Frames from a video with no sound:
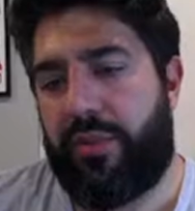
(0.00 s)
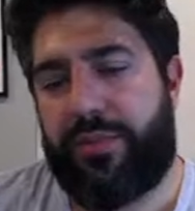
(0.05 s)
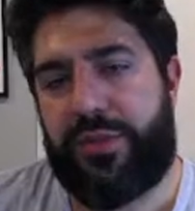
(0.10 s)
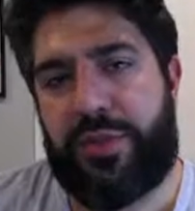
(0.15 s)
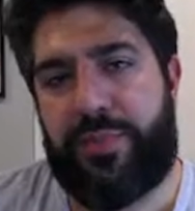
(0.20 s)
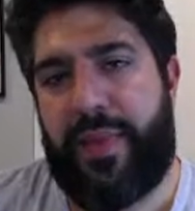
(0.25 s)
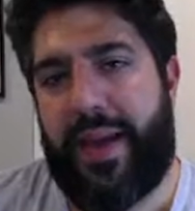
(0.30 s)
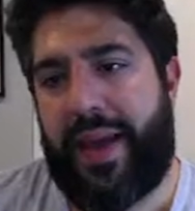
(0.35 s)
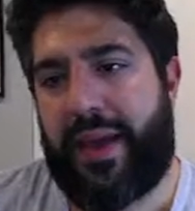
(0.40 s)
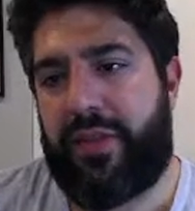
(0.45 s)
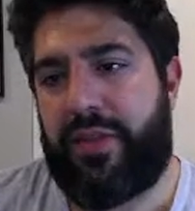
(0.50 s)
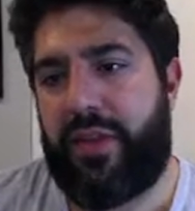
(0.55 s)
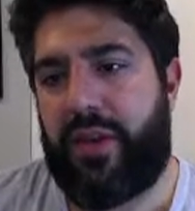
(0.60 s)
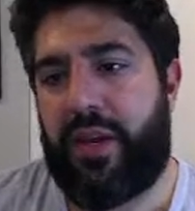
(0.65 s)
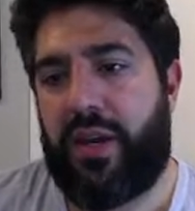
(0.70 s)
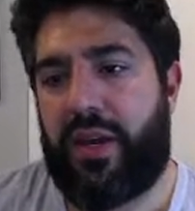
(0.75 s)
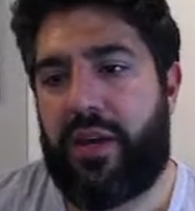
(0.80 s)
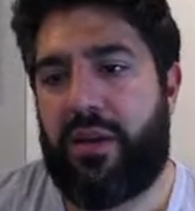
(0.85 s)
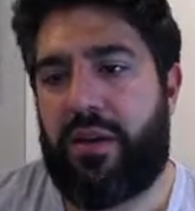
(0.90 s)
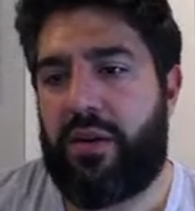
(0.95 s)
spec
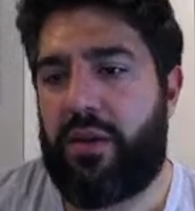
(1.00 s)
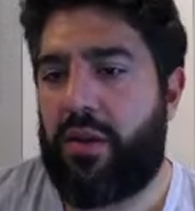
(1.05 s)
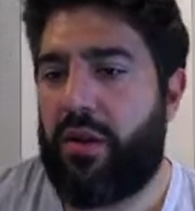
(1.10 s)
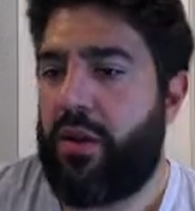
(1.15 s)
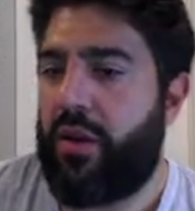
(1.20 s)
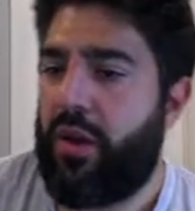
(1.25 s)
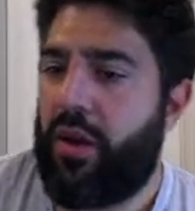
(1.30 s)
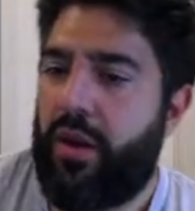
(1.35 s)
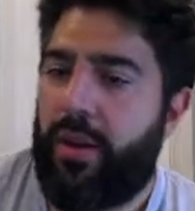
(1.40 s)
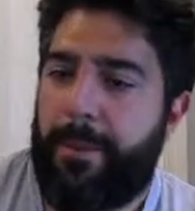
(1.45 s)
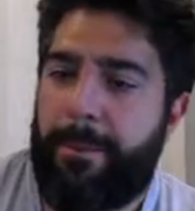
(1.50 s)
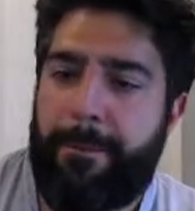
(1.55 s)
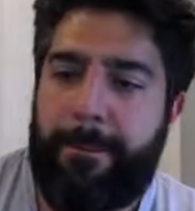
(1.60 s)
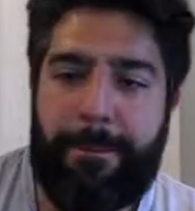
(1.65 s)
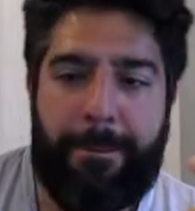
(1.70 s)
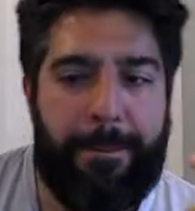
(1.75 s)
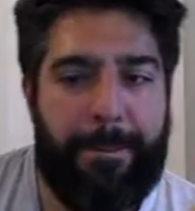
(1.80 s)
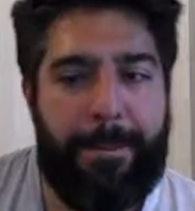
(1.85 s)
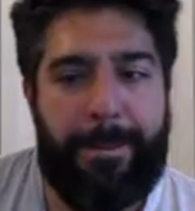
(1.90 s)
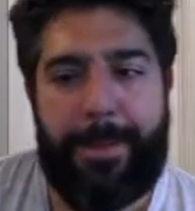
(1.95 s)
thing.
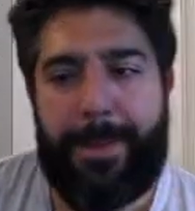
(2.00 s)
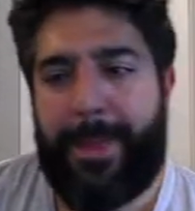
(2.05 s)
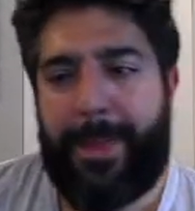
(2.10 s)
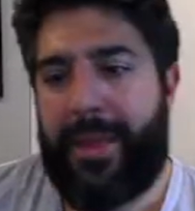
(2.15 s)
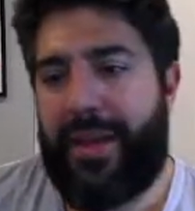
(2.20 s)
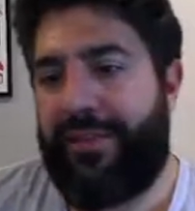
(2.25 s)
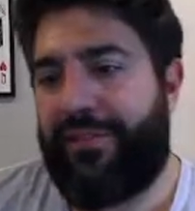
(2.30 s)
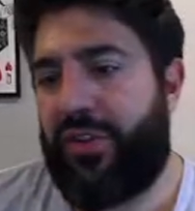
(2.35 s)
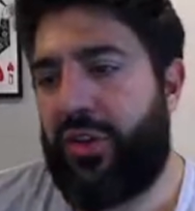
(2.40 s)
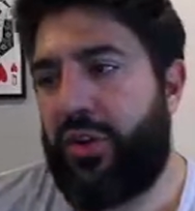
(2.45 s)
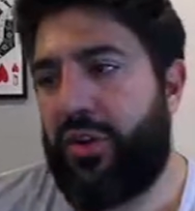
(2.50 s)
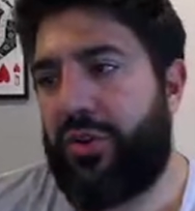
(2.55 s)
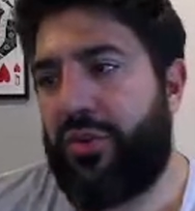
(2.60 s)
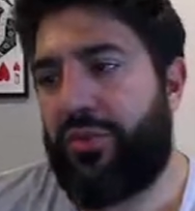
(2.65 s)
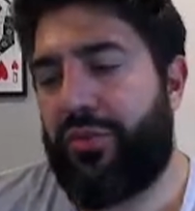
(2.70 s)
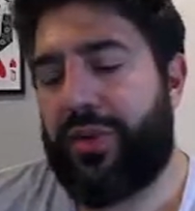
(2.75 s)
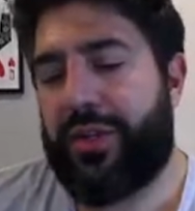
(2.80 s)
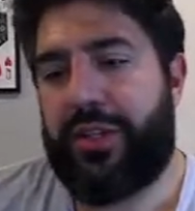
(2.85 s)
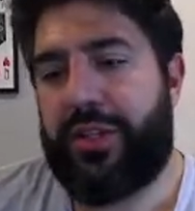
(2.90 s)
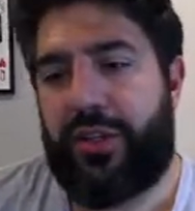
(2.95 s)
If you don't
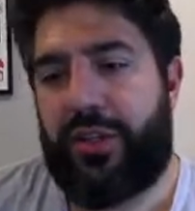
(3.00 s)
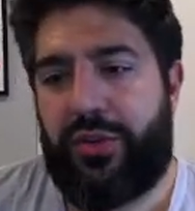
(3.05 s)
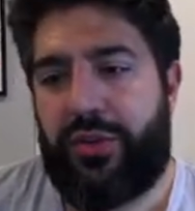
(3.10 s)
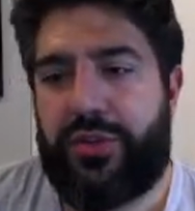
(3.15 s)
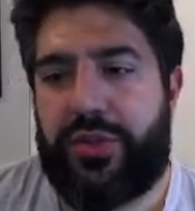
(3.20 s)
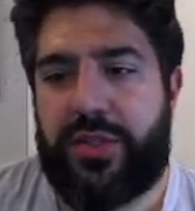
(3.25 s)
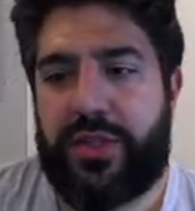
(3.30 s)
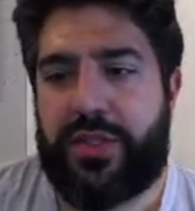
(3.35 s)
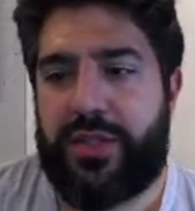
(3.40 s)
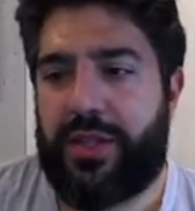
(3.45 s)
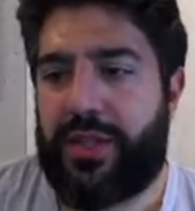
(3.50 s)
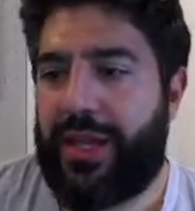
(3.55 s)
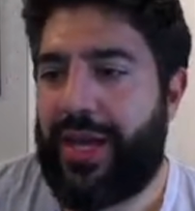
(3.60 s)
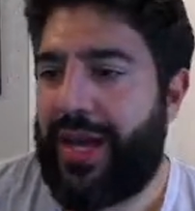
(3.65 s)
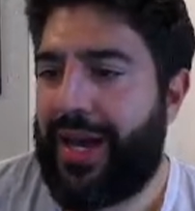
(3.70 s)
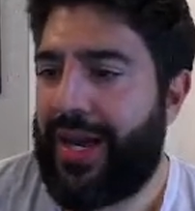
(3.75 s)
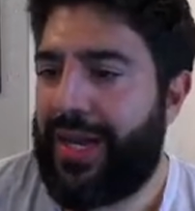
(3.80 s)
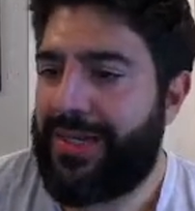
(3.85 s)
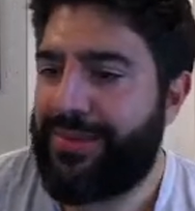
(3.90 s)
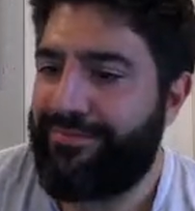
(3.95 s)
really use this a
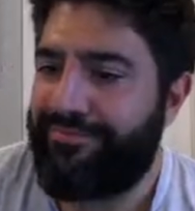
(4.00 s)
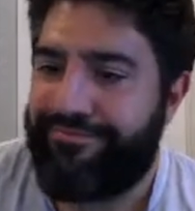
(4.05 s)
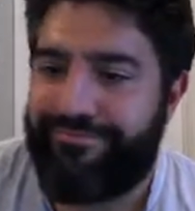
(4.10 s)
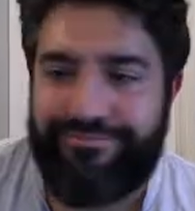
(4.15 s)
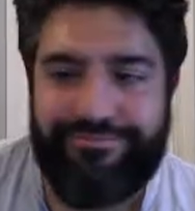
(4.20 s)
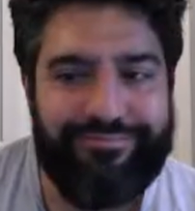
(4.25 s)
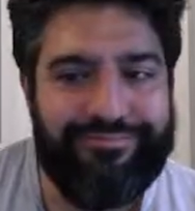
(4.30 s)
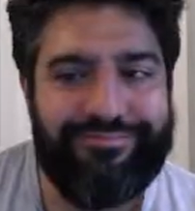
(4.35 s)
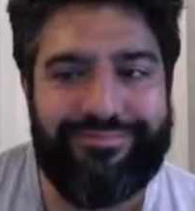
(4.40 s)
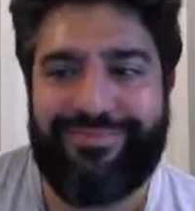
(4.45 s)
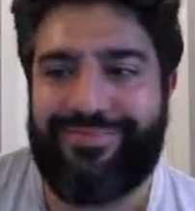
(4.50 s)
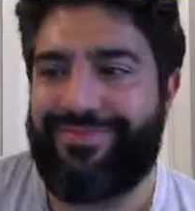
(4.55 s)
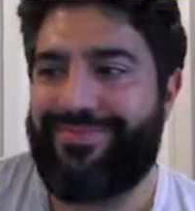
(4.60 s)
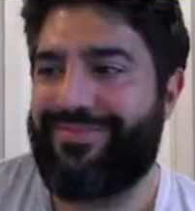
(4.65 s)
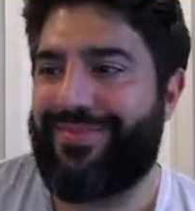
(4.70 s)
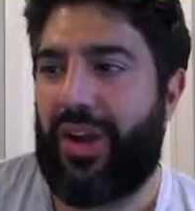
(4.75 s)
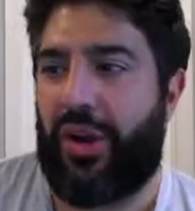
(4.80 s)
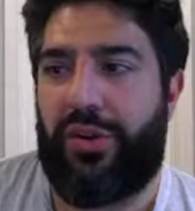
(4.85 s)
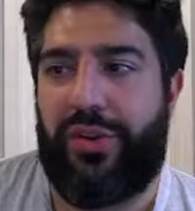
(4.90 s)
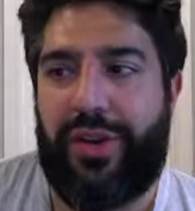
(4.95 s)
lot,
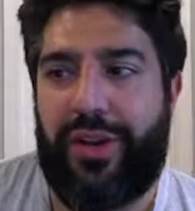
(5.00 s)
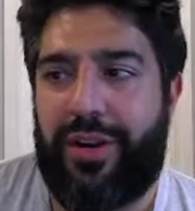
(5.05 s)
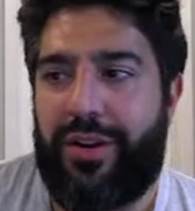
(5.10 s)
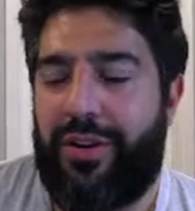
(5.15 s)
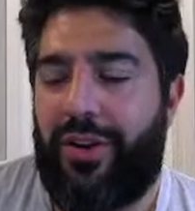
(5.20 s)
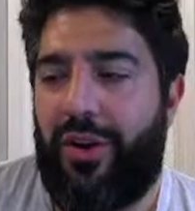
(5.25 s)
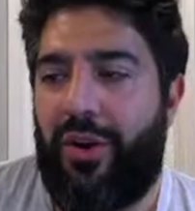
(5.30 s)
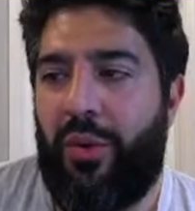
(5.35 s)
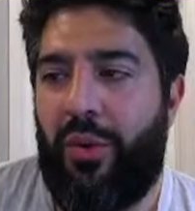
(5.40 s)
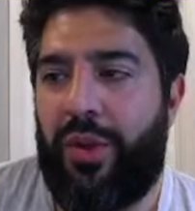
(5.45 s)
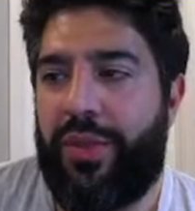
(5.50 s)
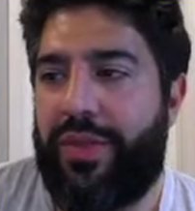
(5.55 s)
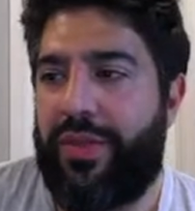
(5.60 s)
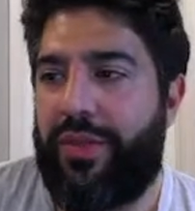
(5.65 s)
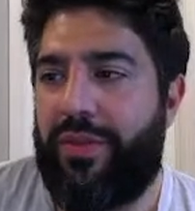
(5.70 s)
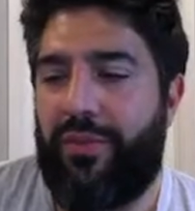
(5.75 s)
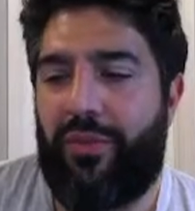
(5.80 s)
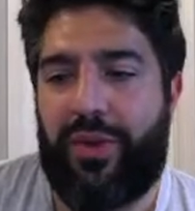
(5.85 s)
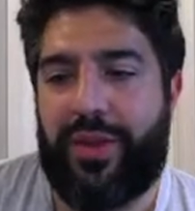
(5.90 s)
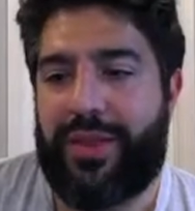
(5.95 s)
are you going to know
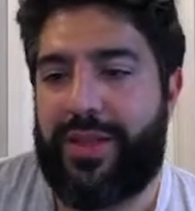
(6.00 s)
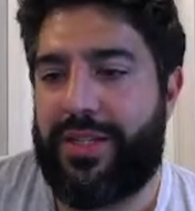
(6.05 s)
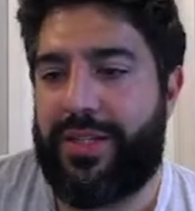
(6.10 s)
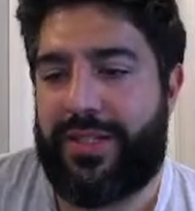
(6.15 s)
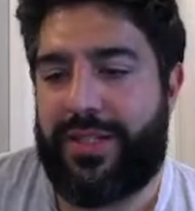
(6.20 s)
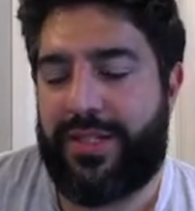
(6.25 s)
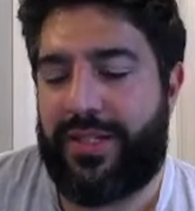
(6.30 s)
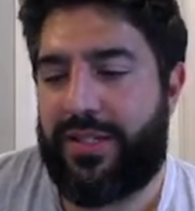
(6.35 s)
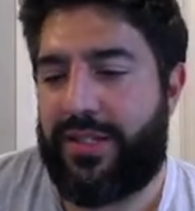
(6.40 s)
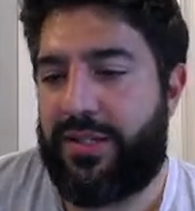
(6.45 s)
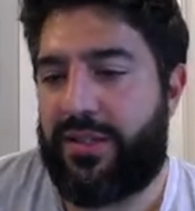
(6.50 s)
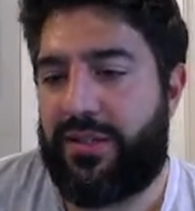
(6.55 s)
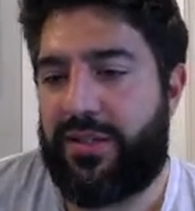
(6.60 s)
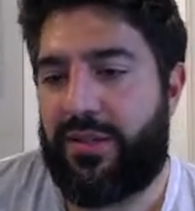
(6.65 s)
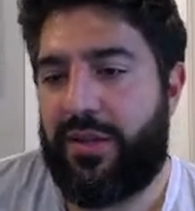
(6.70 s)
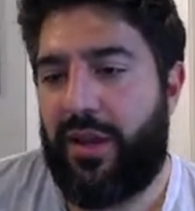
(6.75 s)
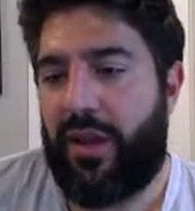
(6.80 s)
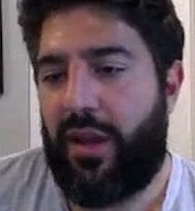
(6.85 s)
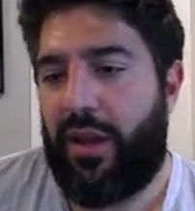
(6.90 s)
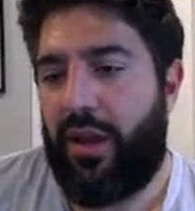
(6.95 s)
what this is?
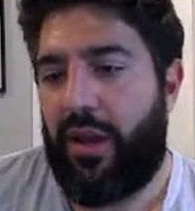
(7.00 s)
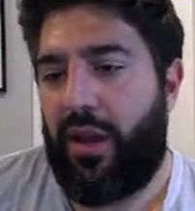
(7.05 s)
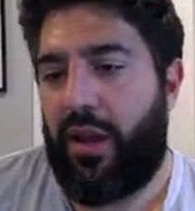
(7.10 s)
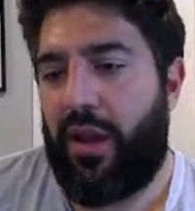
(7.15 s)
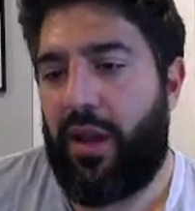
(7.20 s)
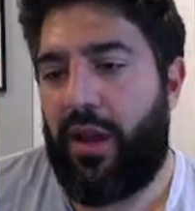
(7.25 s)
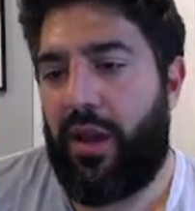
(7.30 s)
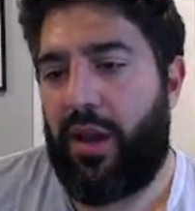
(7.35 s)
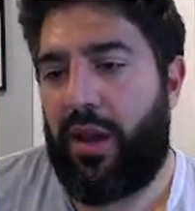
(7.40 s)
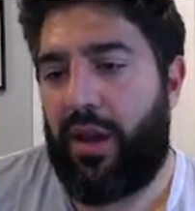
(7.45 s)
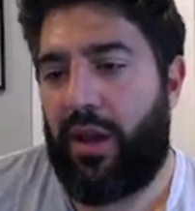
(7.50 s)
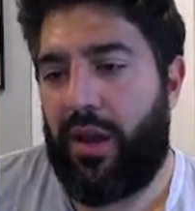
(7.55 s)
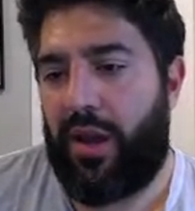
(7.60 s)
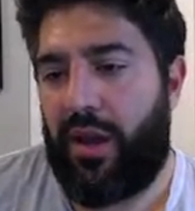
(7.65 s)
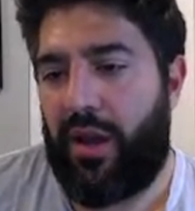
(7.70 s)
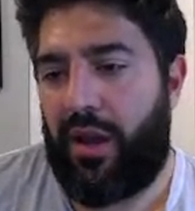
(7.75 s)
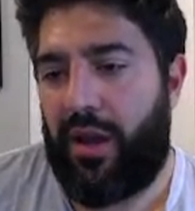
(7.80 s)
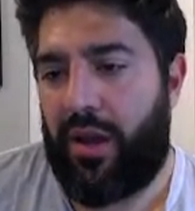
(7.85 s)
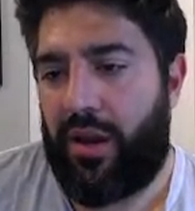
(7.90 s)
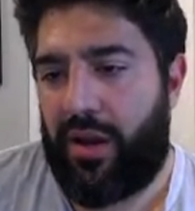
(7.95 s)

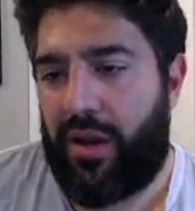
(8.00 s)
It's